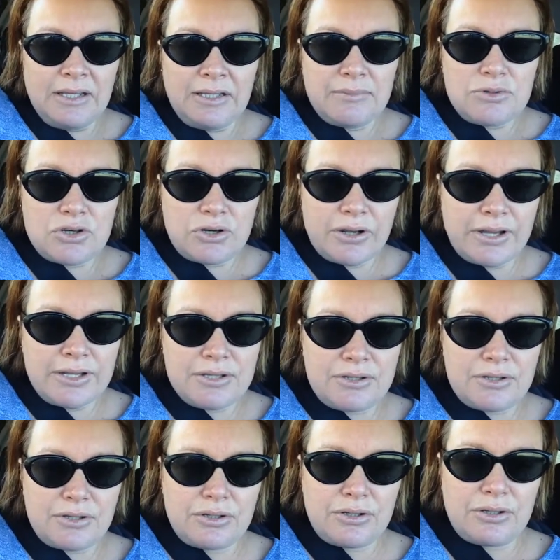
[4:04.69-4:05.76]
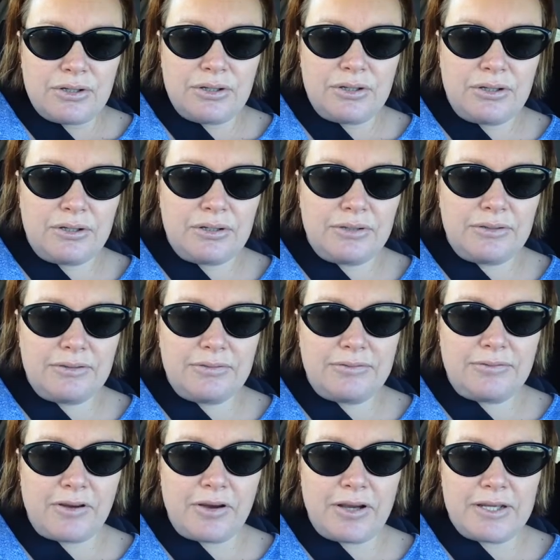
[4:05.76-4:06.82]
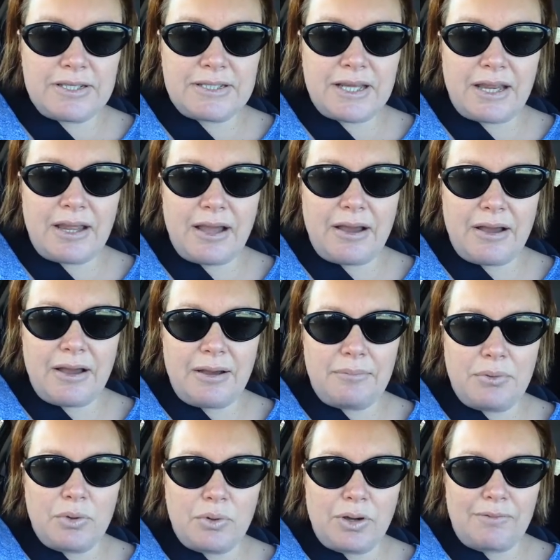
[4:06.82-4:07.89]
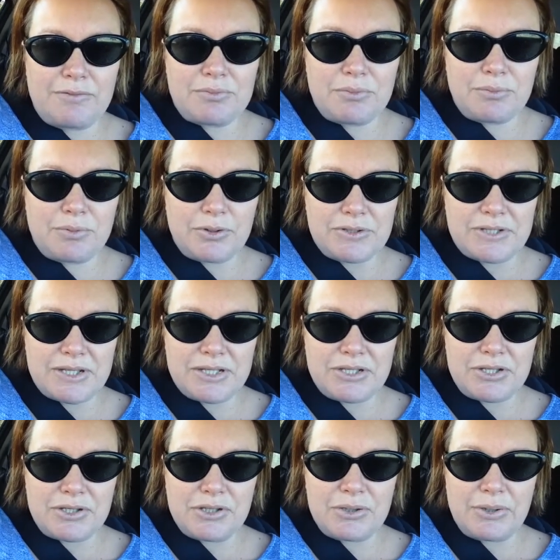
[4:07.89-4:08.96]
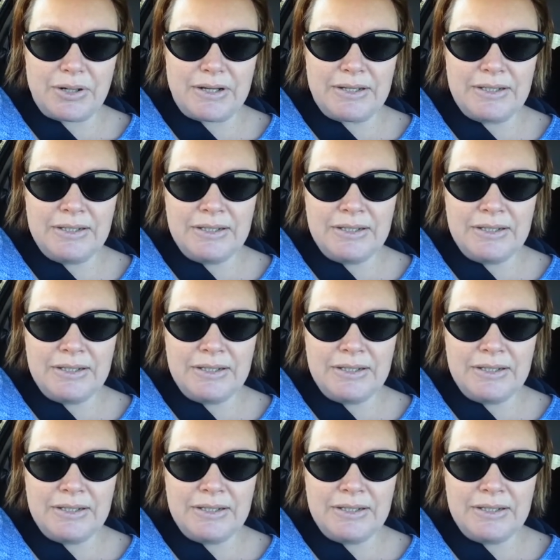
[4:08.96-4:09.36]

am trying to find a, a more comfortable posse to uh,